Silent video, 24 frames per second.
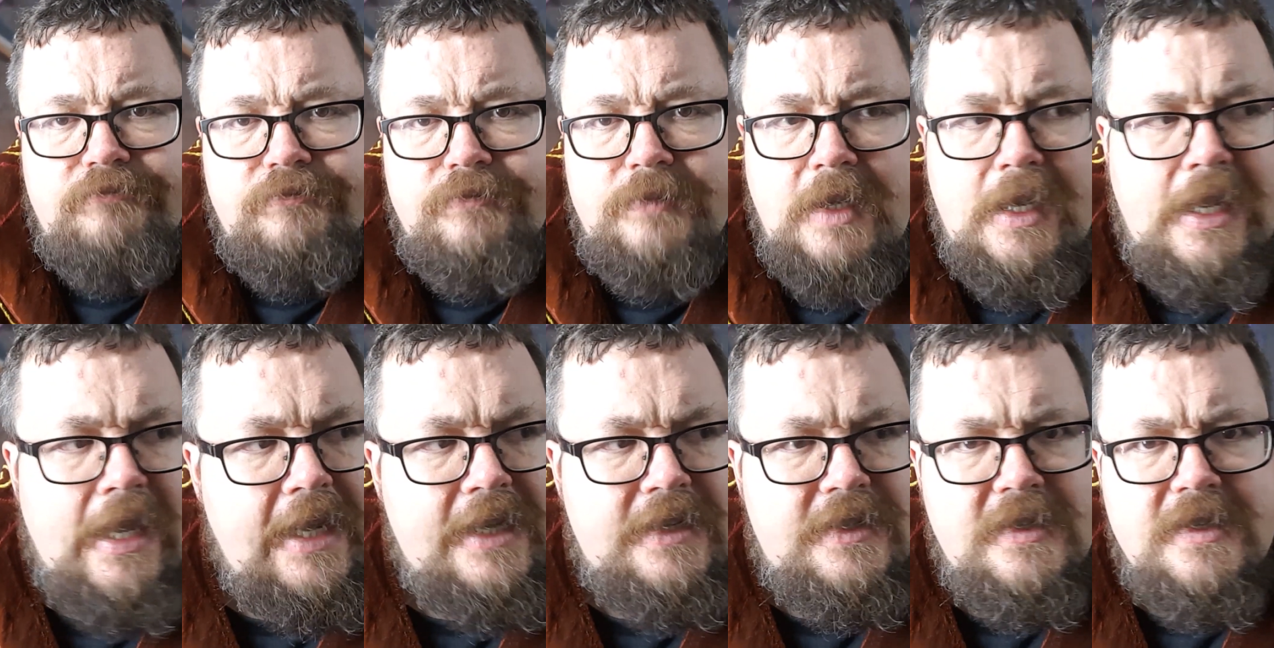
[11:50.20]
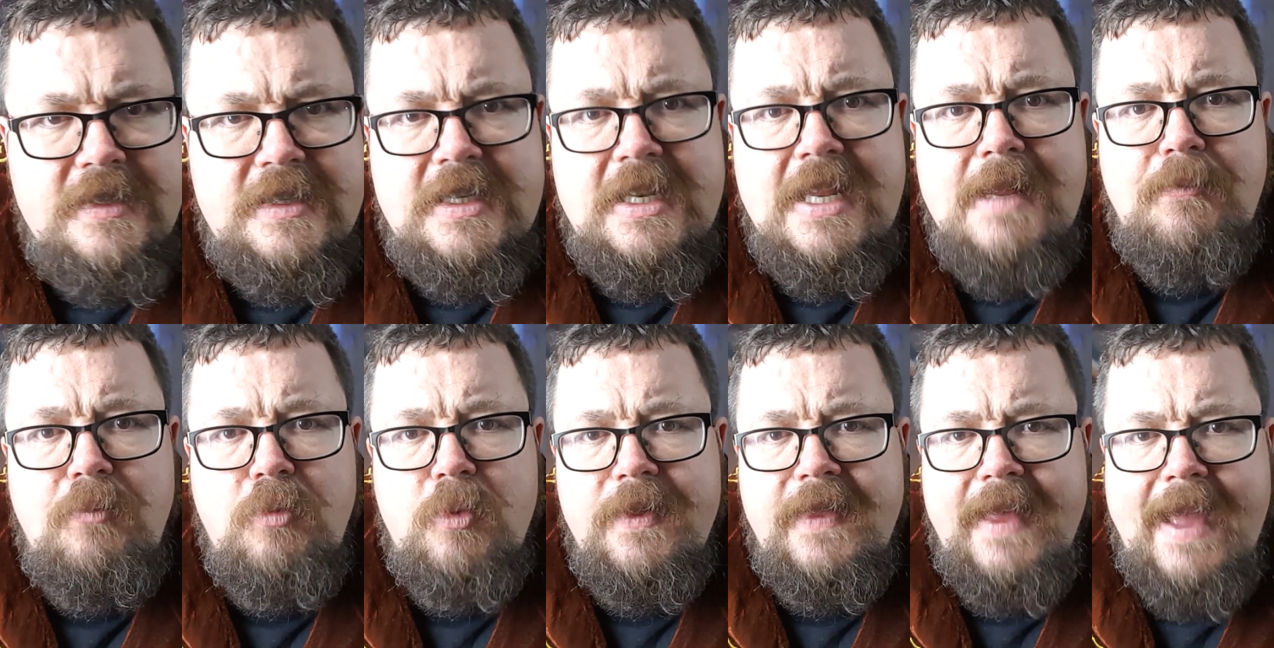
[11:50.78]
like to
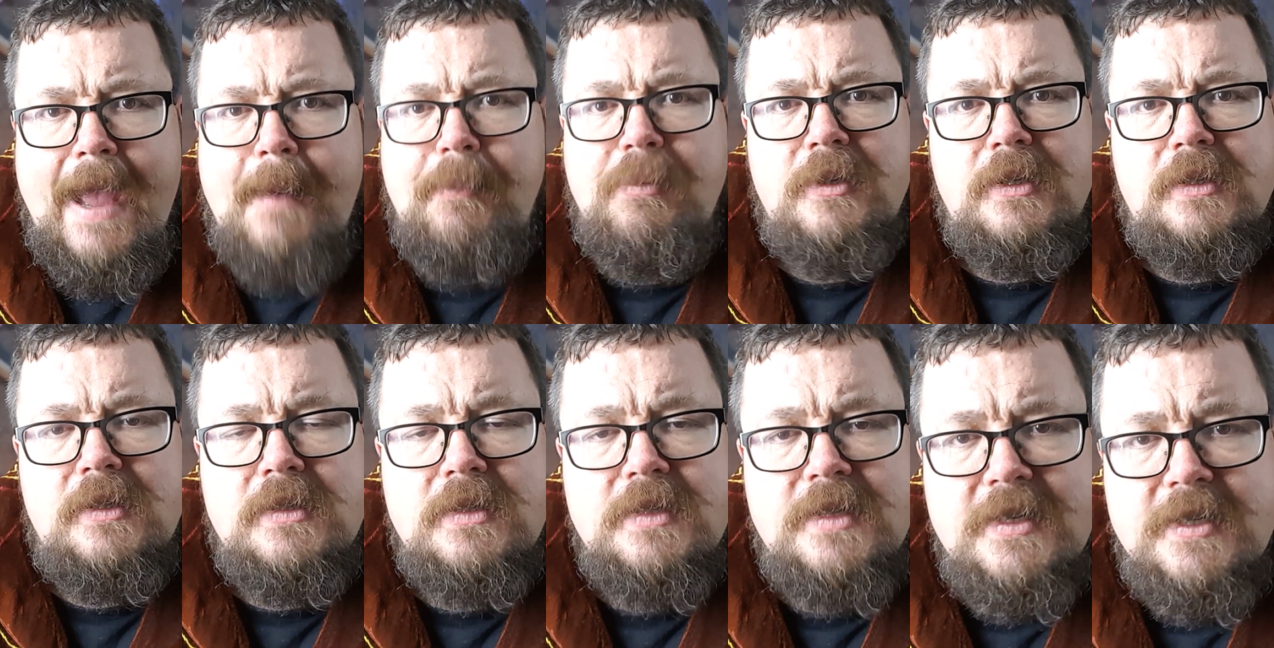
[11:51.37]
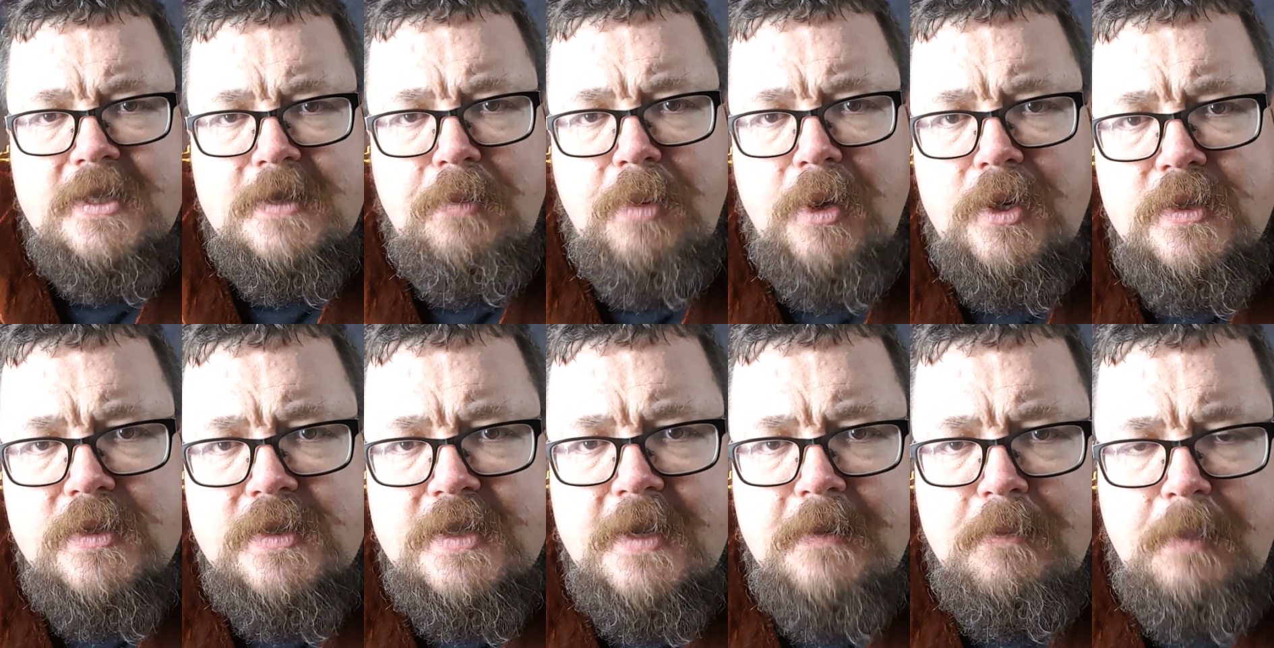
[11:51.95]
sleep with apples as
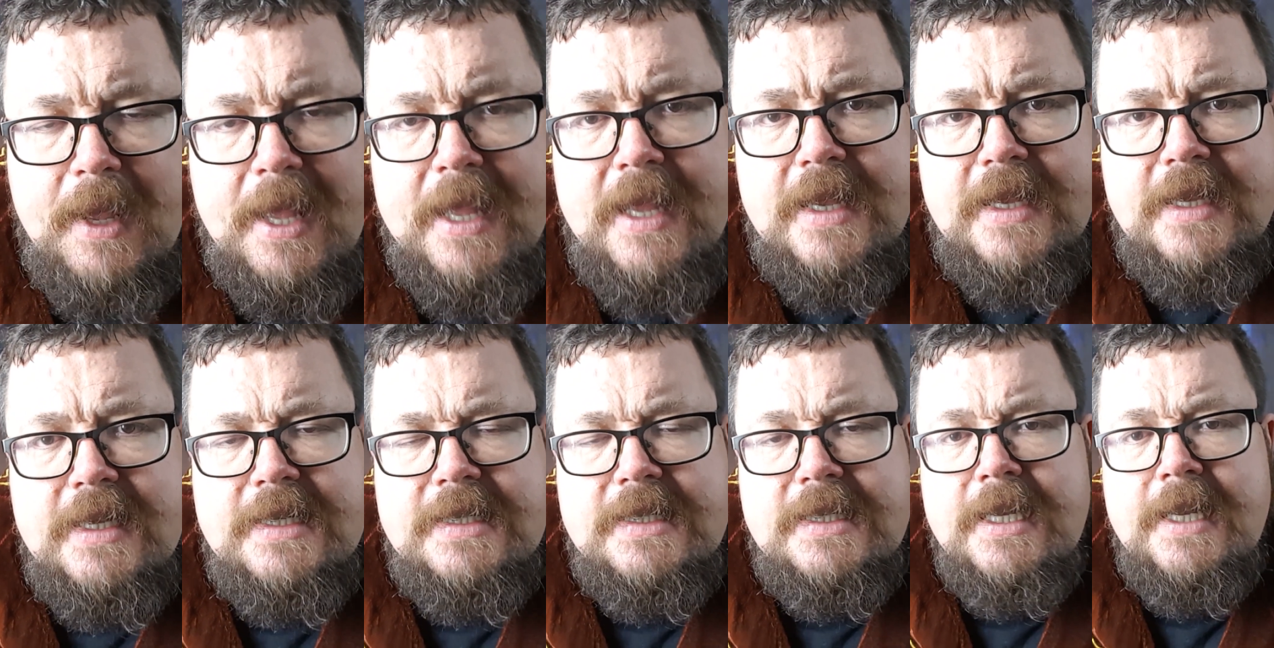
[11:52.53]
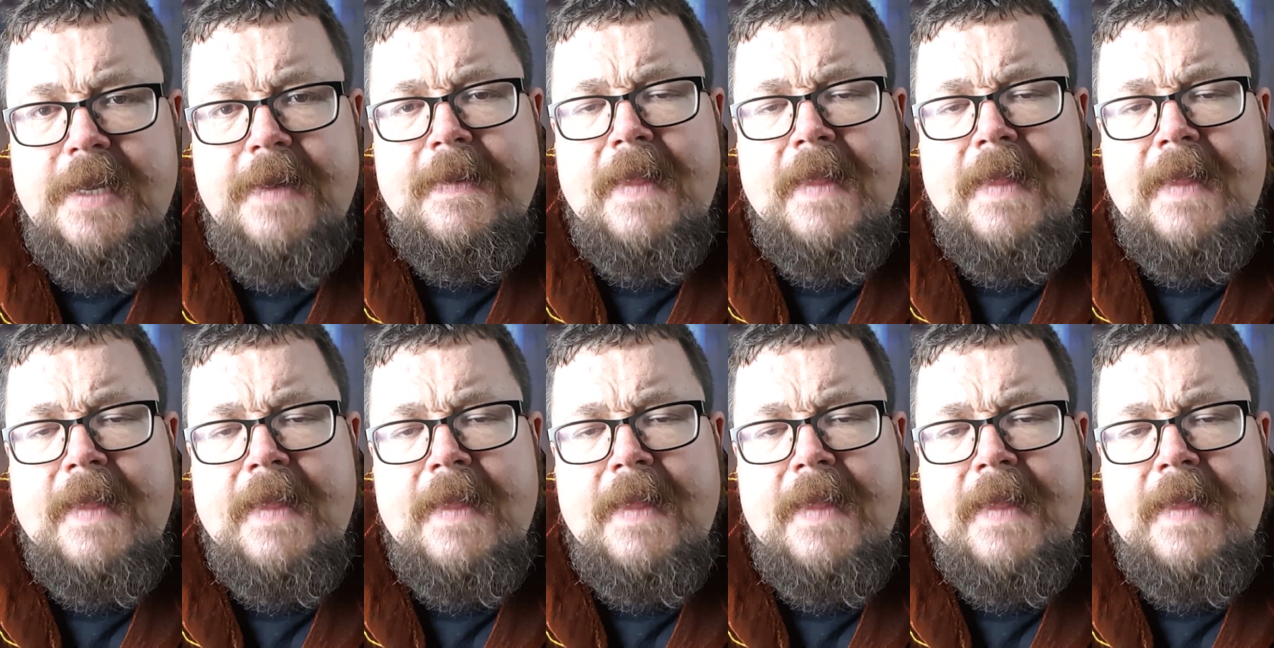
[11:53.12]
opposed to pears?